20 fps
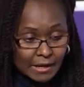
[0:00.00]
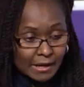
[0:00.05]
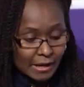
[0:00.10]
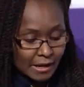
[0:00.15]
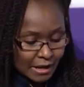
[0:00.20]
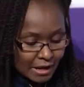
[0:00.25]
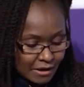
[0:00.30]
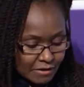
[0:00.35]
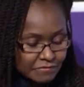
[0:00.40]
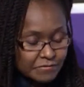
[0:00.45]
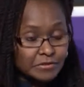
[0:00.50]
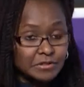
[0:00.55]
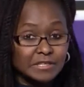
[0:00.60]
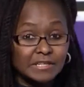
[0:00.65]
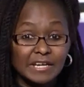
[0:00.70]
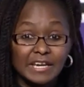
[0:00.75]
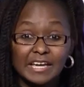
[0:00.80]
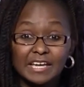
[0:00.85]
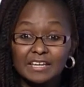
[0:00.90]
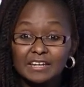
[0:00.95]
Uh,
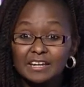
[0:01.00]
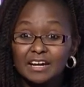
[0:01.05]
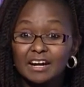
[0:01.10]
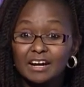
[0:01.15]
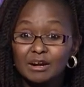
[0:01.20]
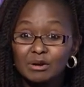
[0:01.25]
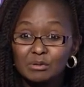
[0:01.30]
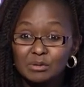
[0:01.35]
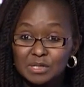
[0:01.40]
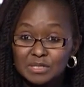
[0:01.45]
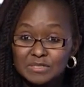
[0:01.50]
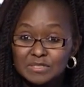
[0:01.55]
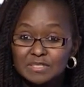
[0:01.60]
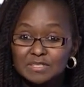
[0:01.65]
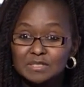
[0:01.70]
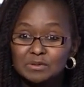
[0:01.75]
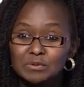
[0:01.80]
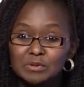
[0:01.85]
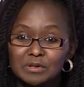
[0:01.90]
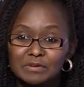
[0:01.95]
48 hours
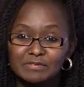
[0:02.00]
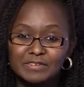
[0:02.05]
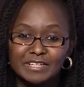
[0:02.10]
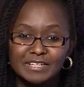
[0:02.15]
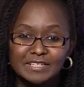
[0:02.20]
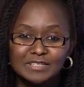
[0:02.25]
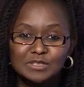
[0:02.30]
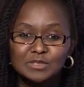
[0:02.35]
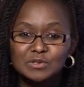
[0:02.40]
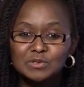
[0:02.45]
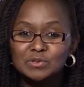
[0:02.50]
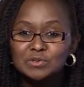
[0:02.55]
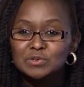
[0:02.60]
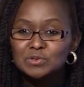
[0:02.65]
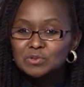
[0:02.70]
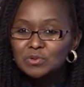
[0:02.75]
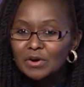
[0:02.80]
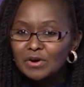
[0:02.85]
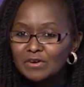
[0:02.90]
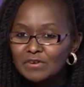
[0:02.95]
is equivalent to
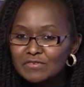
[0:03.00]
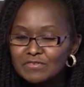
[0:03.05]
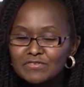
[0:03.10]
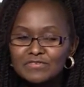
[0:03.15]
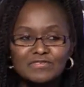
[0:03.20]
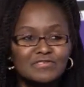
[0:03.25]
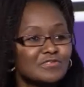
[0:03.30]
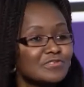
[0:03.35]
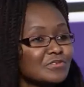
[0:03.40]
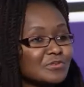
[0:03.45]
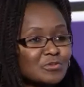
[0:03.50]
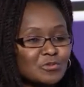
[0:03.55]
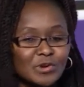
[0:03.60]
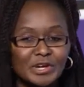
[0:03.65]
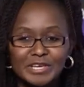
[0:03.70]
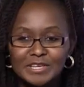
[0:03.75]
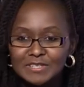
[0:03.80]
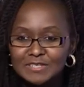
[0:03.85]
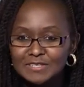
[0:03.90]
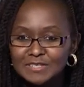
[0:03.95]
12
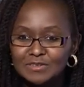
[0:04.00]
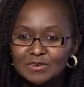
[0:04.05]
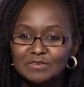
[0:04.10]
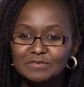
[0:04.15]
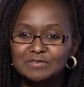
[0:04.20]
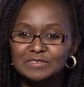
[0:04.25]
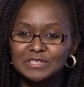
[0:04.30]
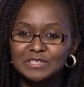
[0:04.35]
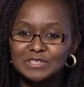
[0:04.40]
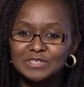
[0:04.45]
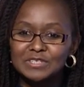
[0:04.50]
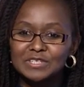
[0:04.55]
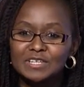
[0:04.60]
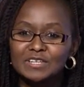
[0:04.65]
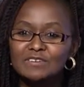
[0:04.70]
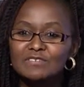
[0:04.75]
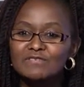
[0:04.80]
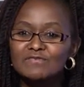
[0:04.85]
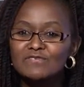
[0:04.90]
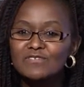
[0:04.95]
weeks of
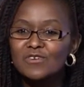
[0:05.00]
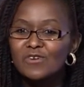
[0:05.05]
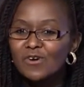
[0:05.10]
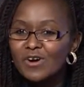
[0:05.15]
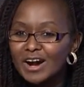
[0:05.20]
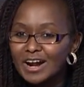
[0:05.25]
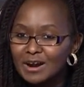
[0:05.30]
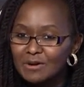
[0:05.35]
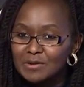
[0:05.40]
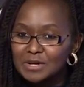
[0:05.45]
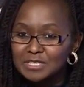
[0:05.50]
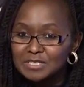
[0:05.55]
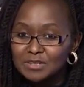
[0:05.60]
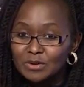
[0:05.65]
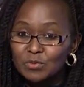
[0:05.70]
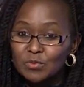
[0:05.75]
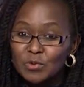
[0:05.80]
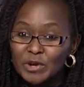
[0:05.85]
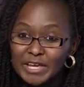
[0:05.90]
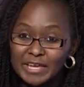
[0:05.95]
teaching, four hours a
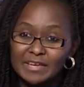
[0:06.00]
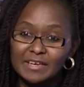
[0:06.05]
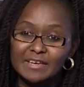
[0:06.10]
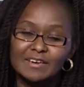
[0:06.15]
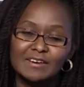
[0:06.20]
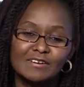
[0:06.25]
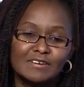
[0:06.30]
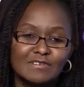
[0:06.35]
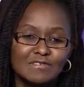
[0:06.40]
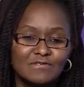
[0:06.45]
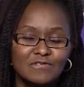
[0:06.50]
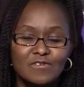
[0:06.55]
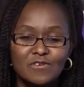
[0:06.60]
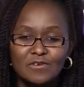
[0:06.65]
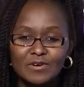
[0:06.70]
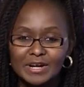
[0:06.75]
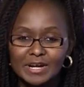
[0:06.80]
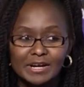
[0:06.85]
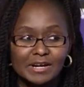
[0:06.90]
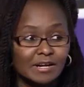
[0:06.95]
week
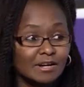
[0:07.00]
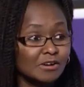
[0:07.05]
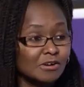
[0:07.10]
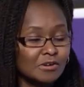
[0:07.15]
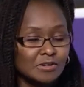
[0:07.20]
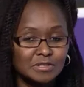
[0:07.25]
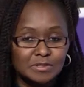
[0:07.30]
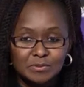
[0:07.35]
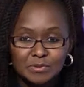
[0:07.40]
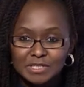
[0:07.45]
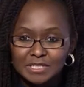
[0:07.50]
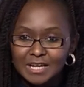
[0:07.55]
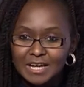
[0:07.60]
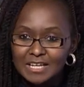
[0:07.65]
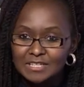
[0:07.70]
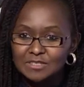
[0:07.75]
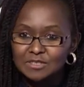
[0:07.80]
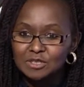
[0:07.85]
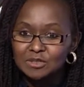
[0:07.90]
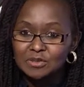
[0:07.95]
for a course which
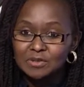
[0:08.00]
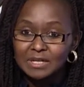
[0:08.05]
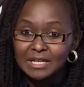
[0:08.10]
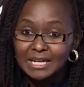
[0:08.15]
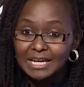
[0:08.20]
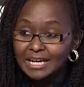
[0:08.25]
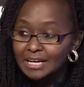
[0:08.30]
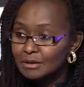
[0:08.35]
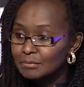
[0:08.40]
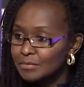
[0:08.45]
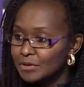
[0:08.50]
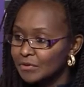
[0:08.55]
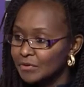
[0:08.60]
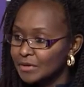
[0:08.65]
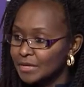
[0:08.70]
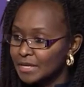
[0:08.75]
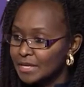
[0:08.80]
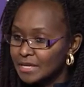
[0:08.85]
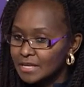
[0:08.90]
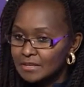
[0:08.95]
has no lab.
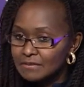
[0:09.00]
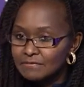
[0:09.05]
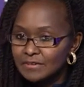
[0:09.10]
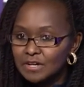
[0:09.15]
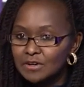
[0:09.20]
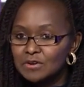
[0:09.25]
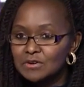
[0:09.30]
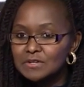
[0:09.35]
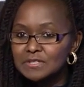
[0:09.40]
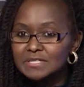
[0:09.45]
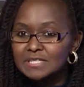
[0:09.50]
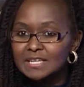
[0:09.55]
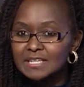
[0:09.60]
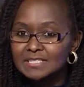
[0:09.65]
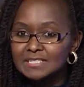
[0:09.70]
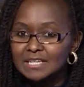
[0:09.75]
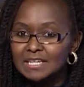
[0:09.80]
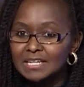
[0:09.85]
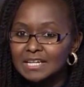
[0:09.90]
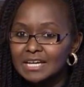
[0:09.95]
If a course
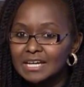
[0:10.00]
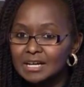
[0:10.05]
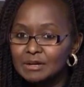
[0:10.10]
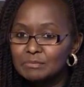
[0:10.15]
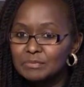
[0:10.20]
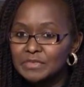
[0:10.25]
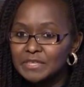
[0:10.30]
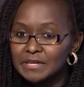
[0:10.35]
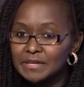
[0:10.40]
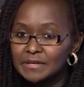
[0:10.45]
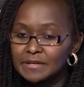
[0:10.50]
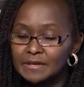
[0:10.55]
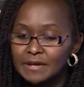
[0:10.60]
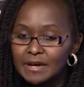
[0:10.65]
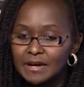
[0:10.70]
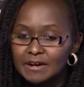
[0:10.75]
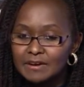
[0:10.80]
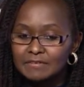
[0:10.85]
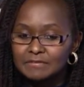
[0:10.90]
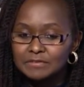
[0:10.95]
has a lab, they
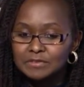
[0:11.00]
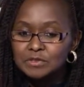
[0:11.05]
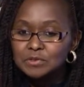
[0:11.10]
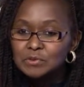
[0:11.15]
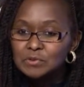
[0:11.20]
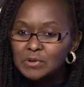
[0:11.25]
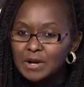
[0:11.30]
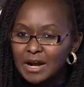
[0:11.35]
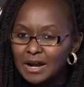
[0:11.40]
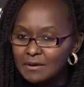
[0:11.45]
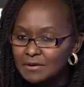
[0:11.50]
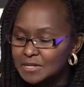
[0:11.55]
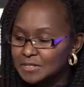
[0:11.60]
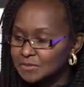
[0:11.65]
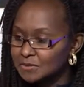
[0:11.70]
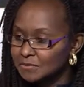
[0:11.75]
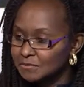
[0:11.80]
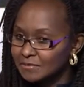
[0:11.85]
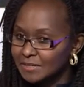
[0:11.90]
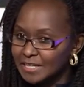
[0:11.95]
have two
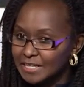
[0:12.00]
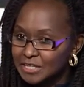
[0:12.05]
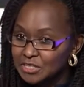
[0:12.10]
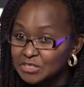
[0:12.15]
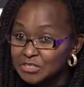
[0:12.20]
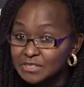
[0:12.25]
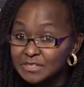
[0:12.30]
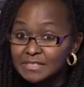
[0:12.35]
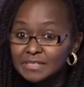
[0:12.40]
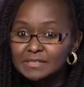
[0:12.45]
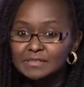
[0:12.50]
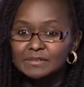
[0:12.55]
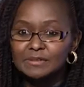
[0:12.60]
hours of lecture